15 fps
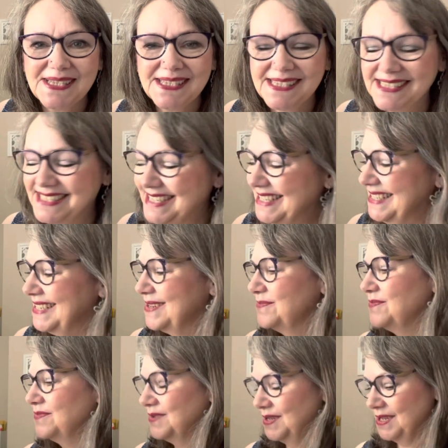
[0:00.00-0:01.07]
doesn't it?
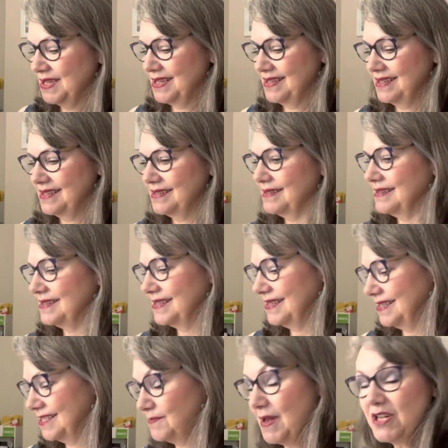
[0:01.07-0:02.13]

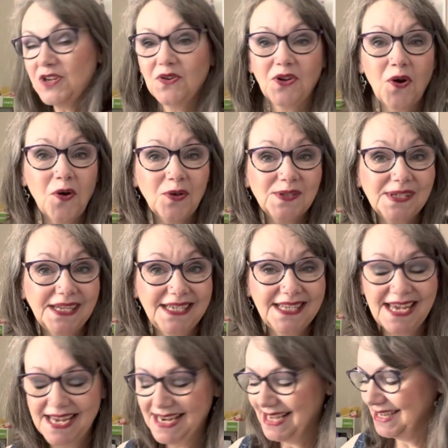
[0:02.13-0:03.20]
Especially on a hot, sunny
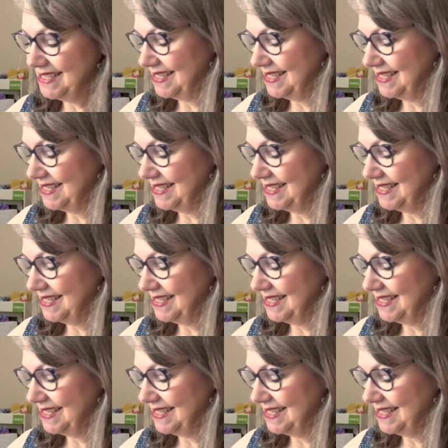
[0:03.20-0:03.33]
day like